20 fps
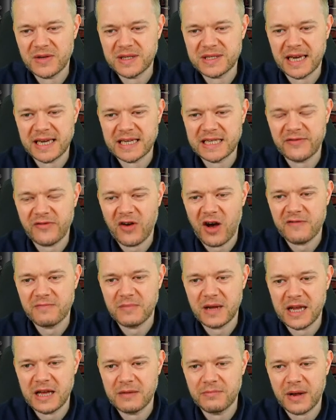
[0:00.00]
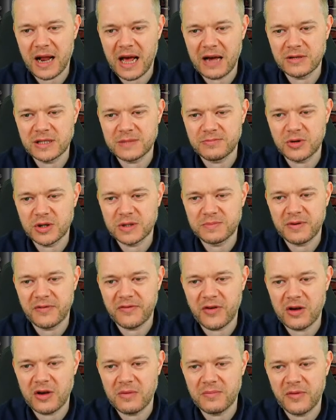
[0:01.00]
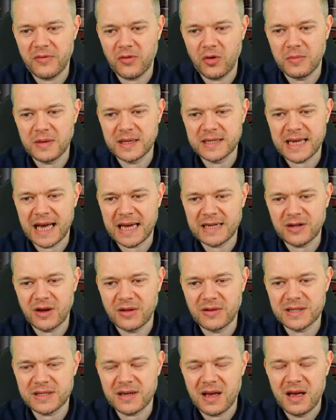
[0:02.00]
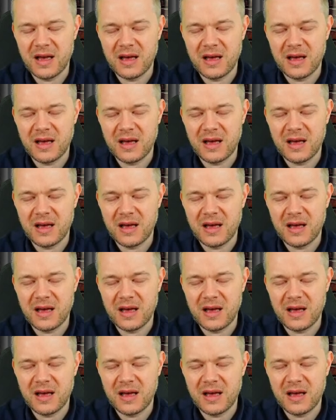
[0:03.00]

£65 million plus performance add-ons.